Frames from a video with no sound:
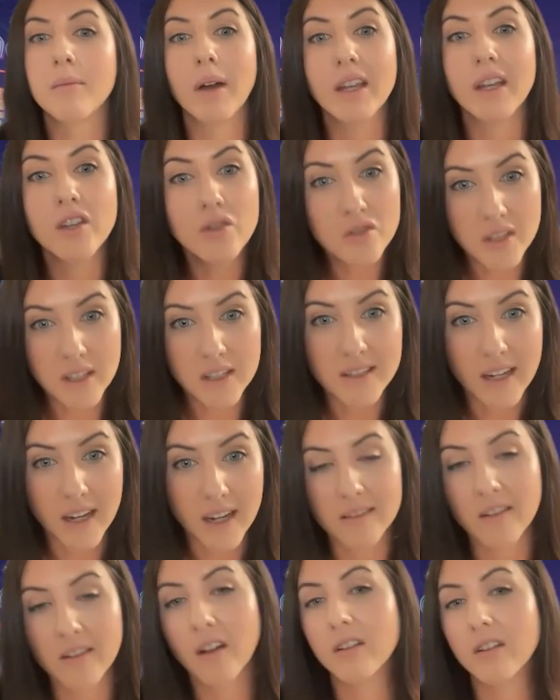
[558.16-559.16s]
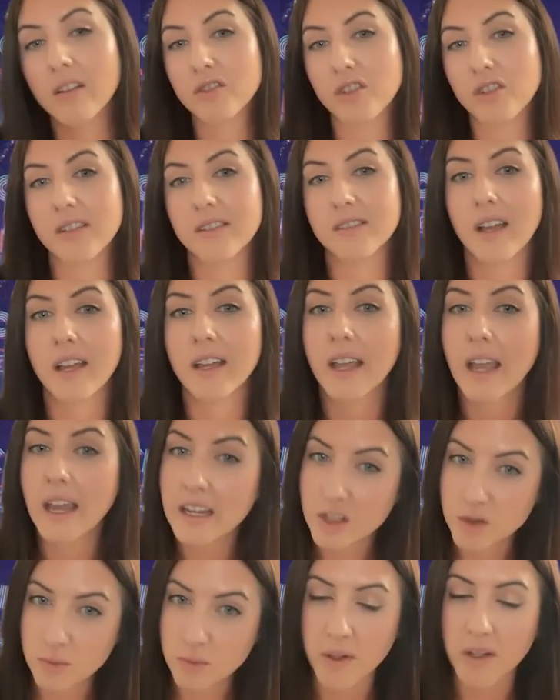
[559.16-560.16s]
by using technologies like
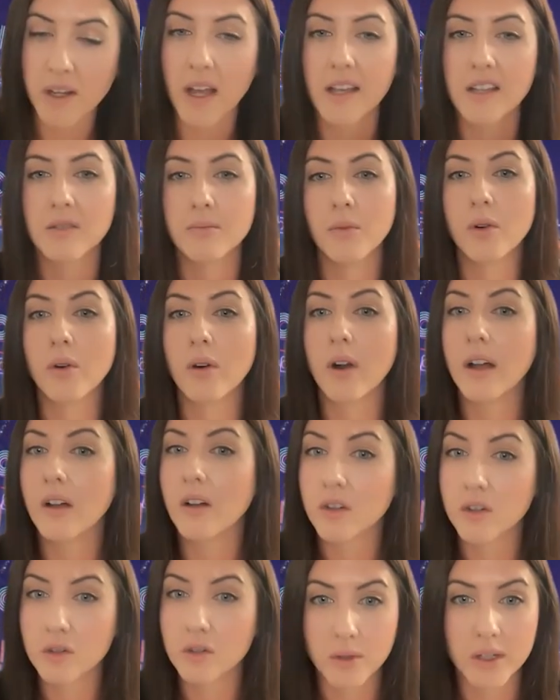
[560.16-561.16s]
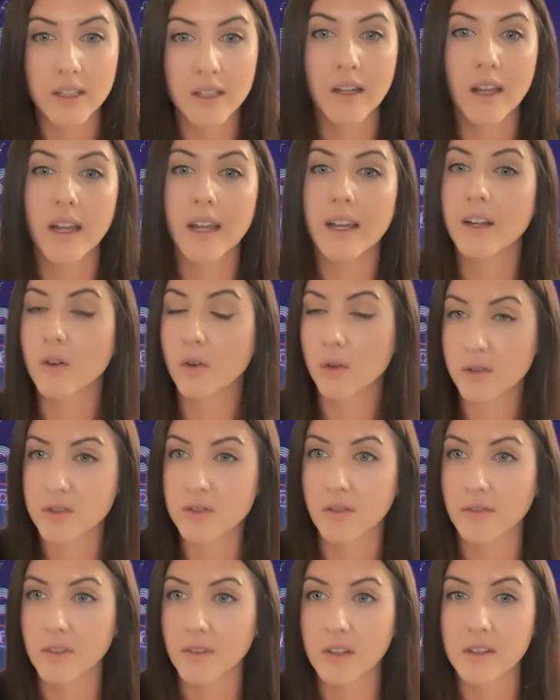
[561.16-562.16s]
H P E, Ezmeral, GreenLake, or
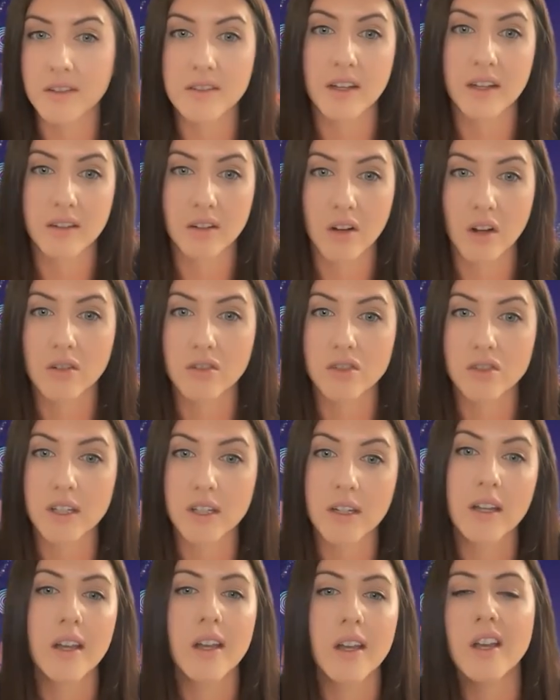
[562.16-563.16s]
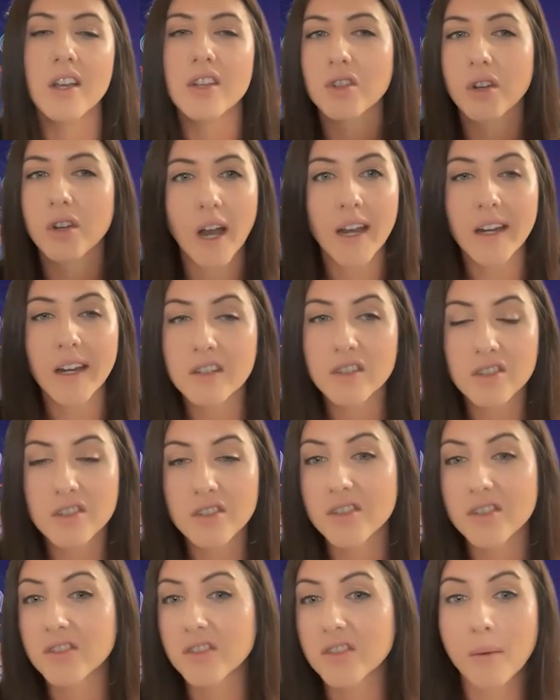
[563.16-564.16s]
serverless technology. So kind of just
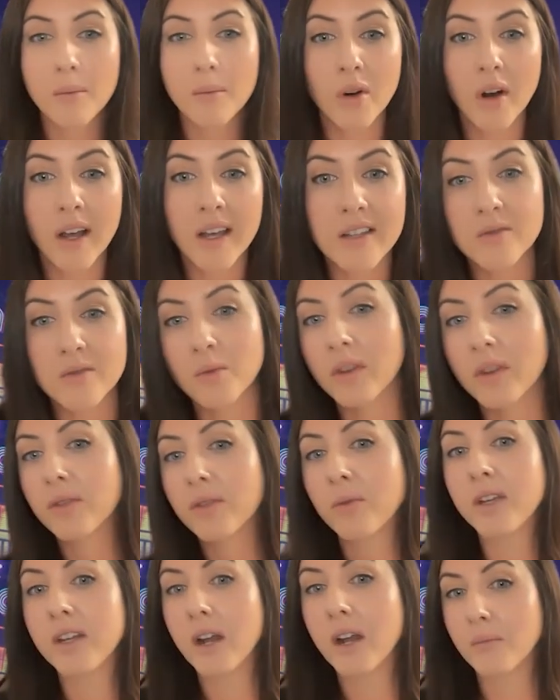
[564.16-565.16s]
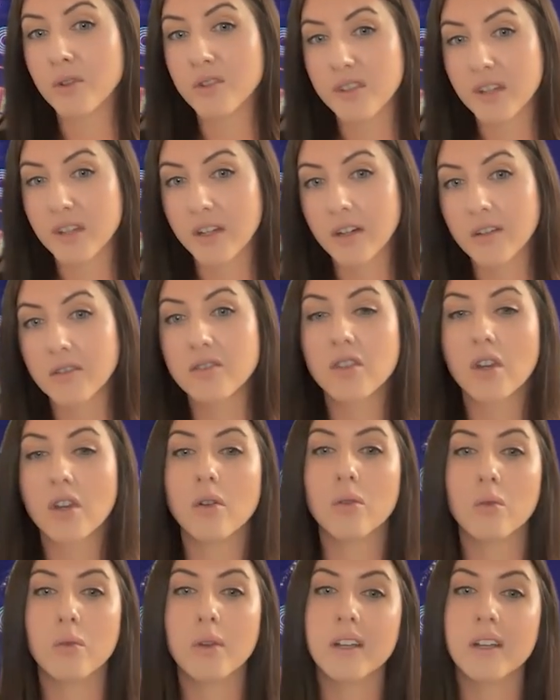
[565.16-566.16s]
to summarize with three numbers here. So
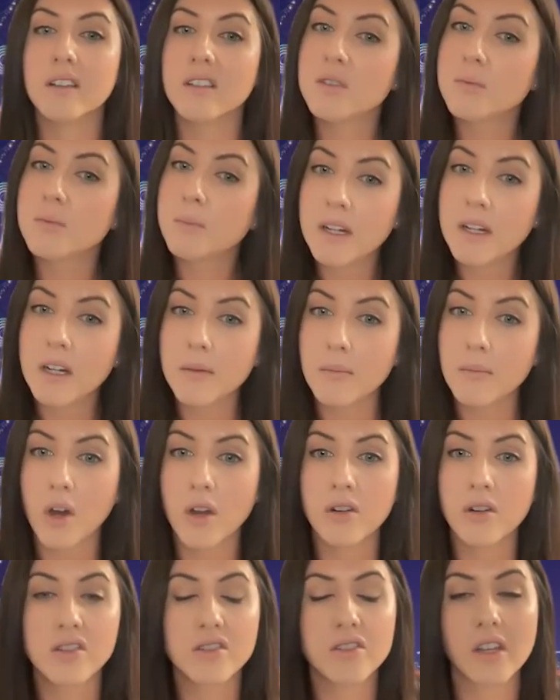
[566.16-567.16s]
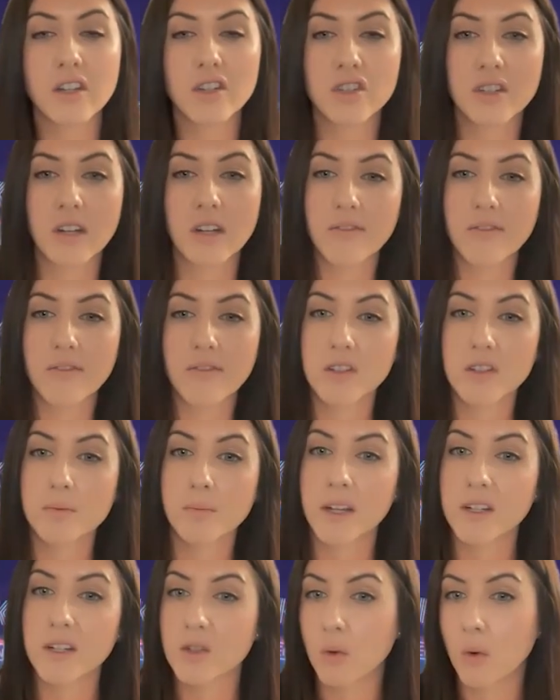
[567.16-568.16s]
we can speed up modernization efforts
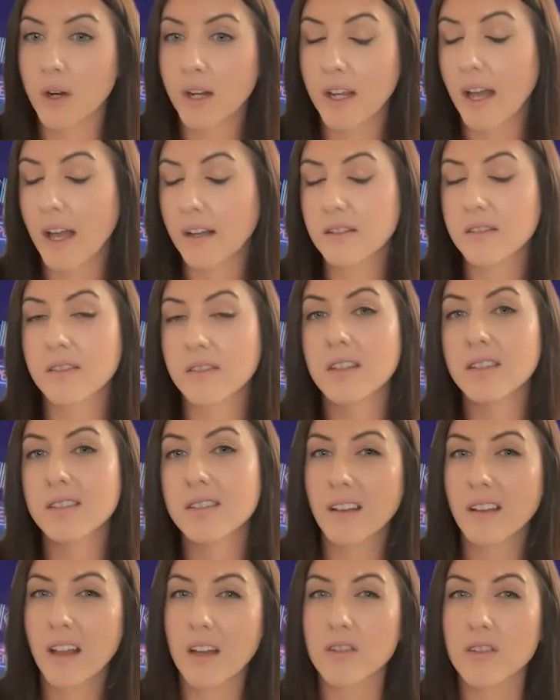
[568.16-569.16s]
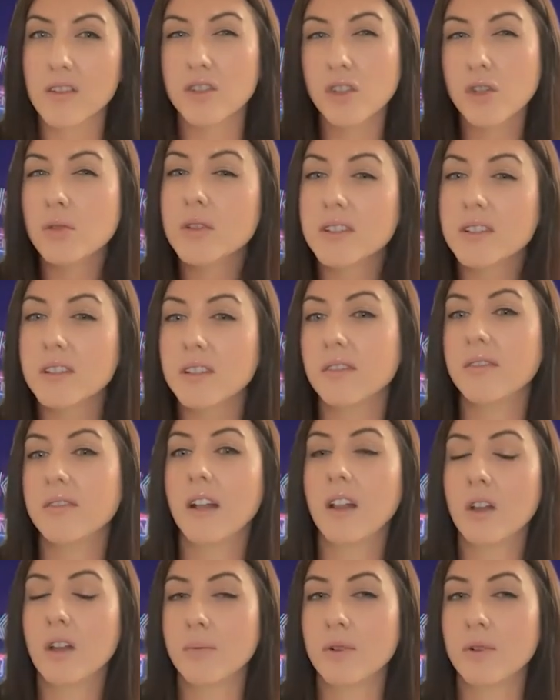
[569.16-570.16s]
by twenty X. This allows you as a
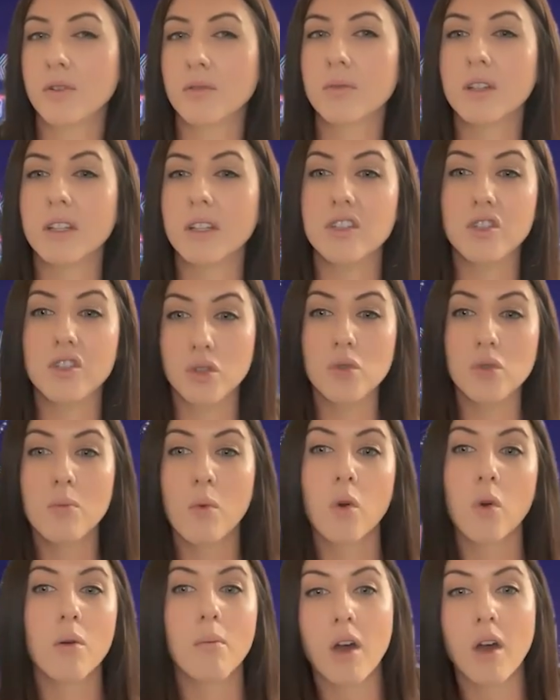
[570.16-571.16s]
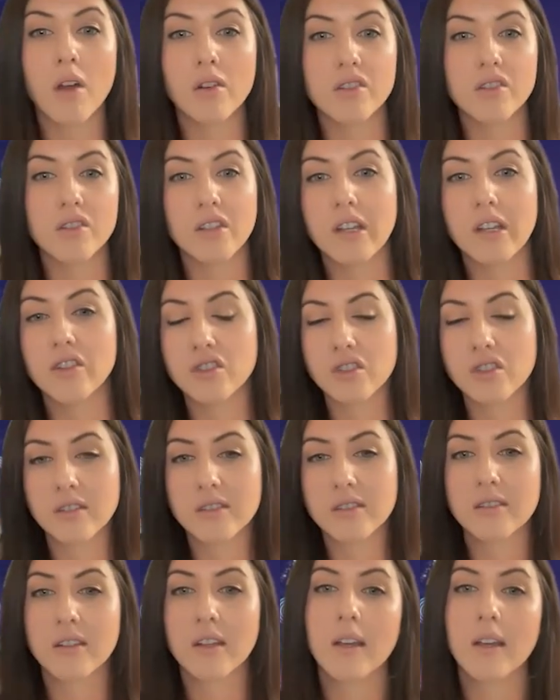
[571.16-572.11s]
developer to really do more modernizations.